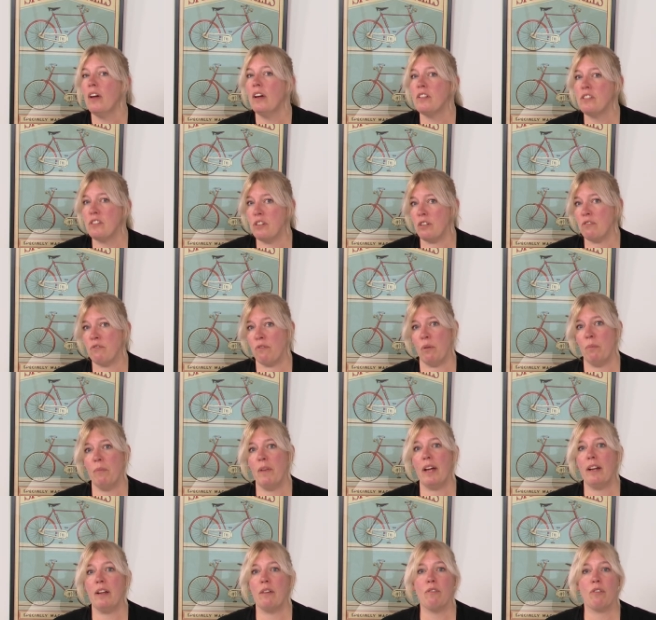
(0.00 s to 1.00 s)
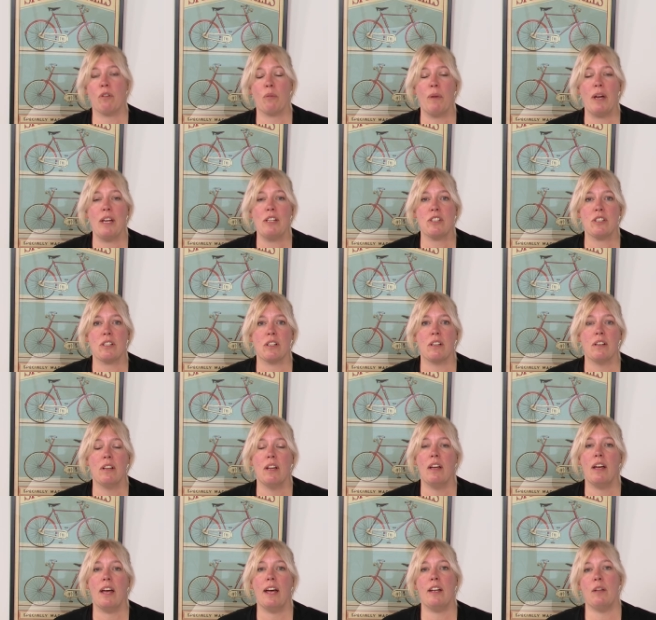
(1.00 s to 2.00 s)
just from that information.
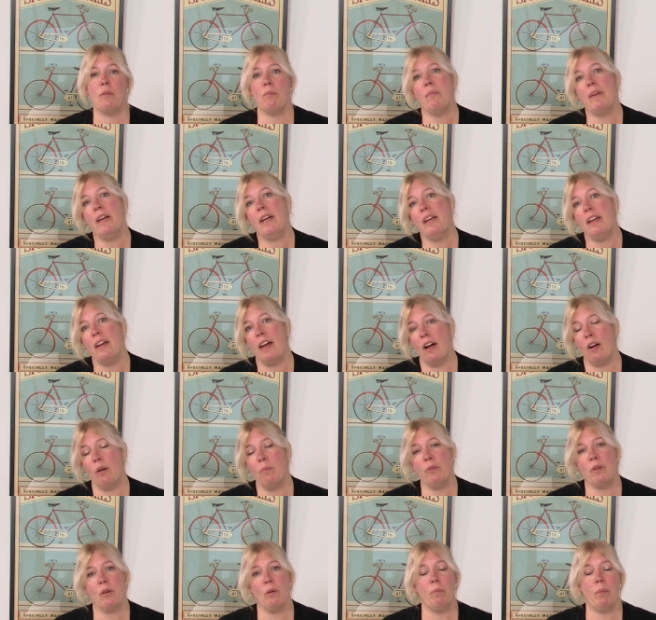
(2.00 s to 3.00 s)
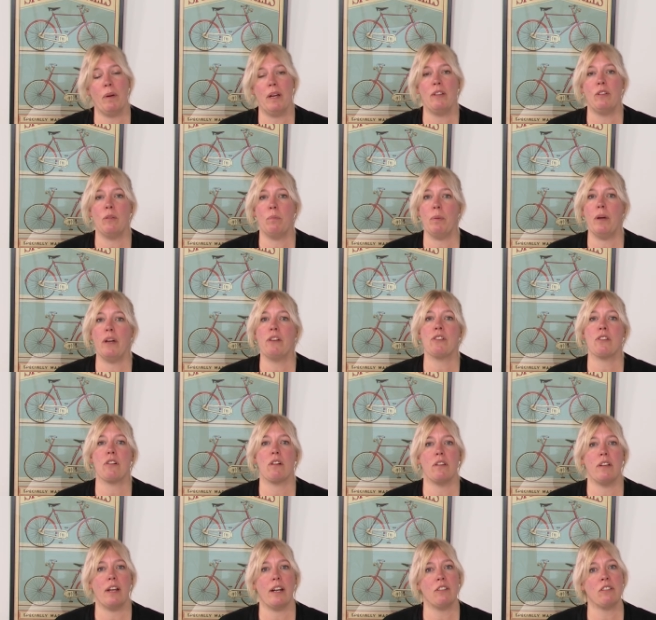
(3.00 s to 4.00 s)
And it may help you paint a
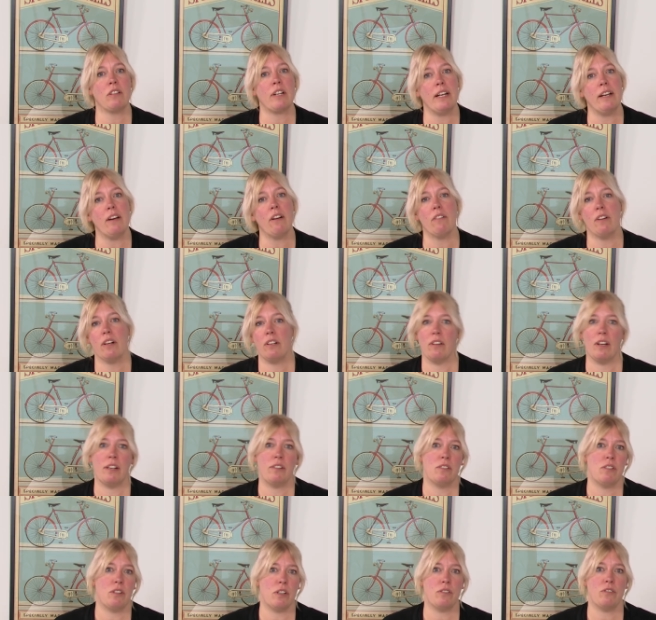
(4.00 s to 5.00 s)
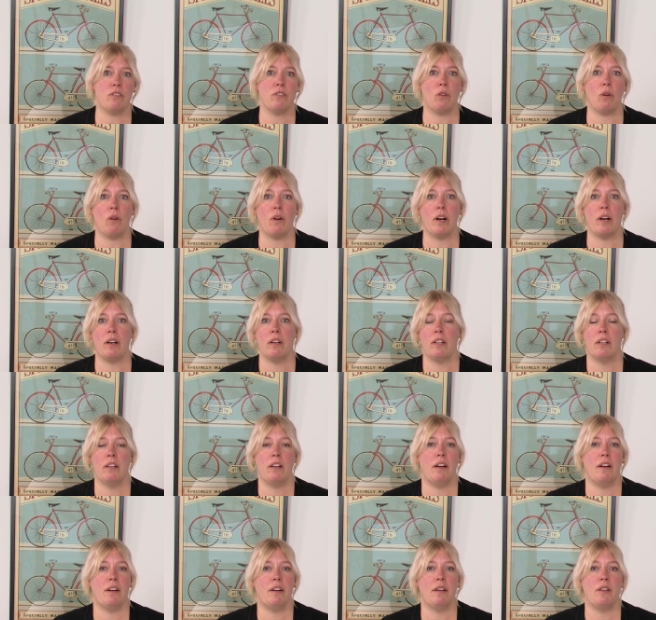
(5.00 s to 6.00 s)
picture that is clearer than just your
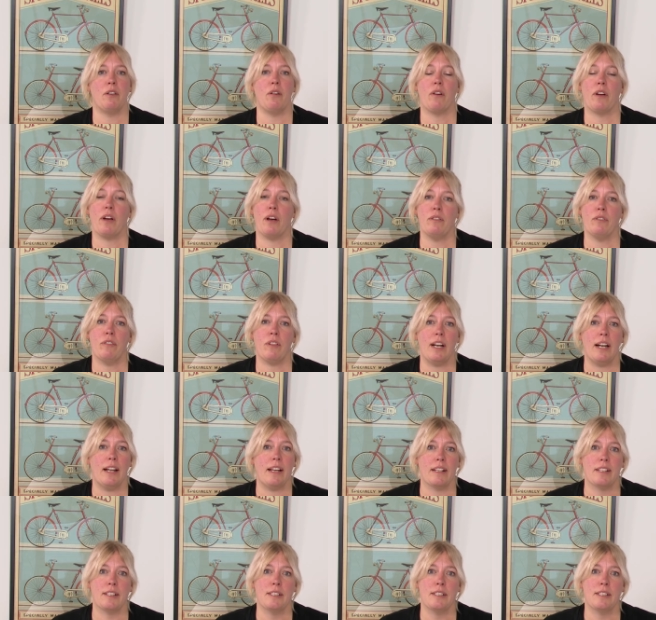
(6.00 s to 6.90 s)
gut feeling.